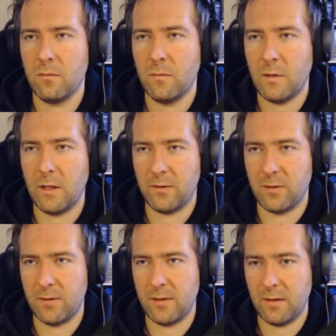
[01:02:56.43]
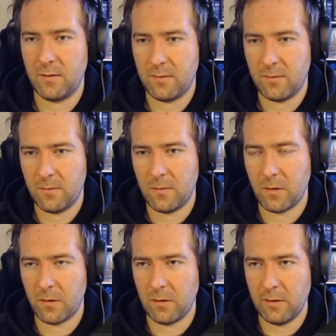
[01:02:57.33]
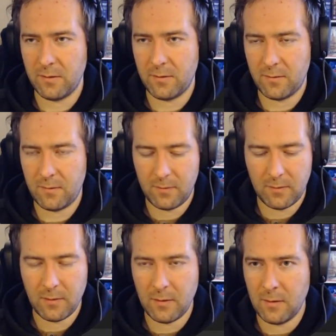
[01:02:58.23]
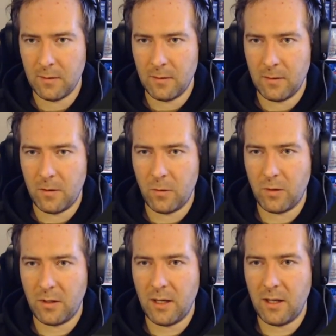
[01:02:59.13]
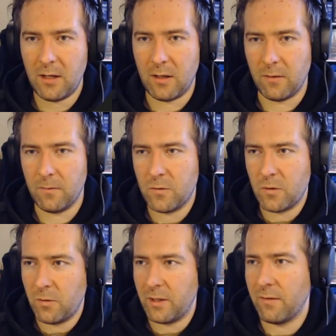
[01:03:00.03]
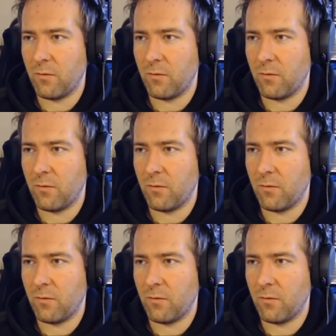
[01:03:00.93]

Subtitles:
That's a set, not a list. Okay, so we have